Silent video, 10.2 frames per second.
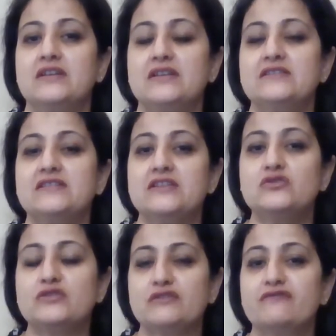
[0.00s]
is
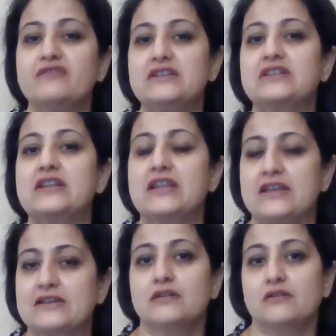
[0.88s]
into different
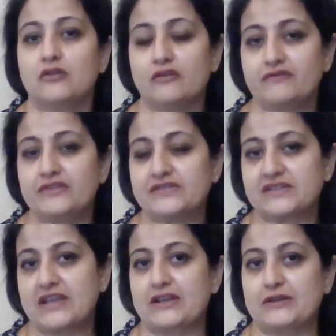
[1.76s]
layer of the
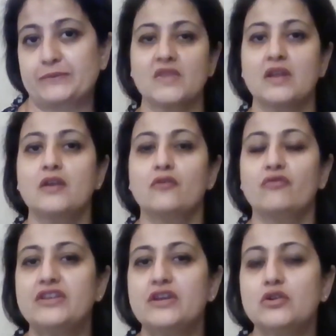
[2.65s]
skin.
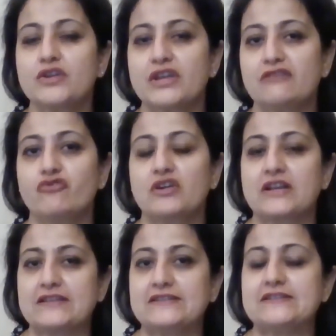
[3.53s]
When you're looking for
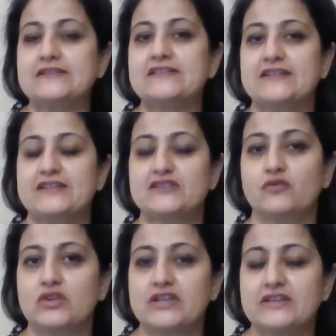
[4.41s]
cleansers and
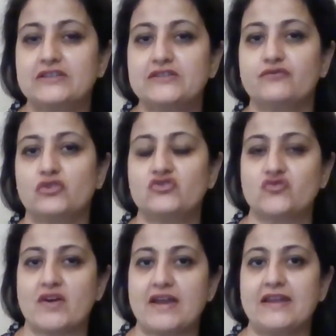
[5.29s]
exfoliators for
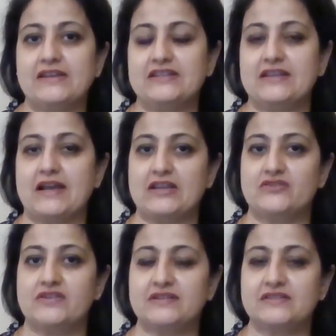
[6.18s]
dry and
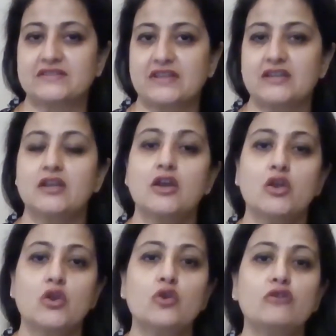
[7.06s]
dehydrated skin,
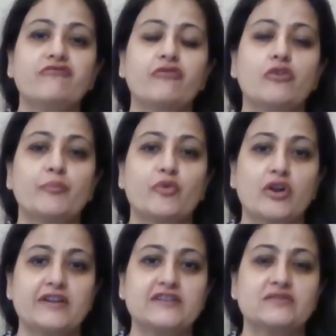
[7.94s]
look for
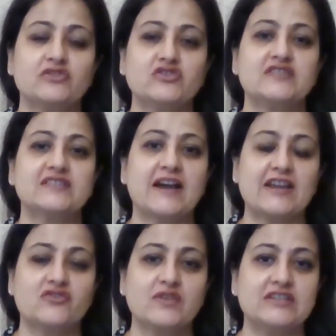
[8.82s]
products which is
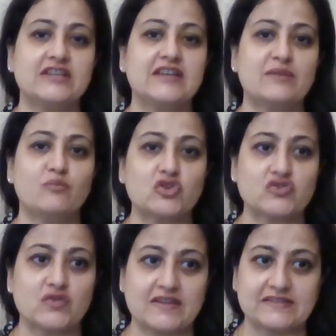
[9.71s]
hydrating and
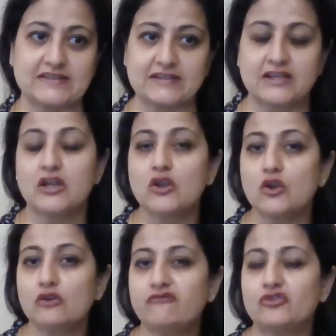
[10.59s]
moisturizing.
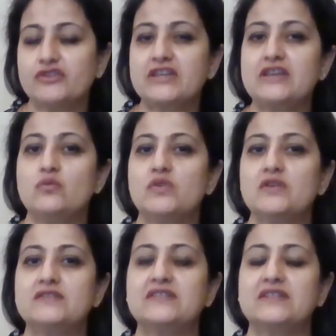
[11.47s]
Look for the
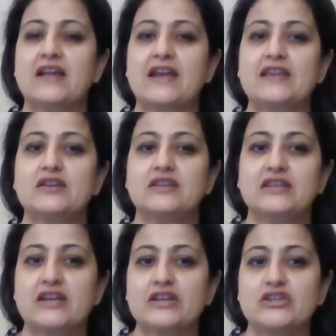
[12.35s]
keywords like
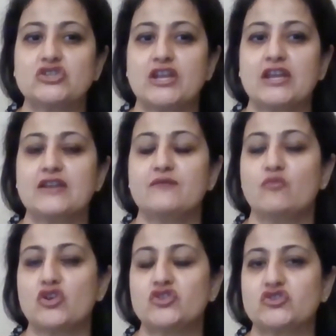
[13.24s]
nourishing,
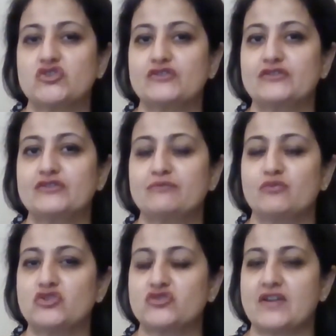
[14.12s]

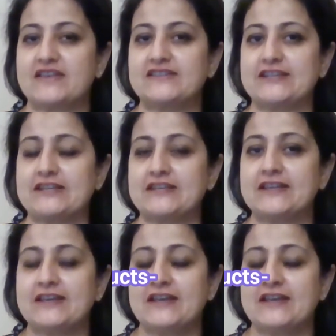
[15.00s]
moisturizing,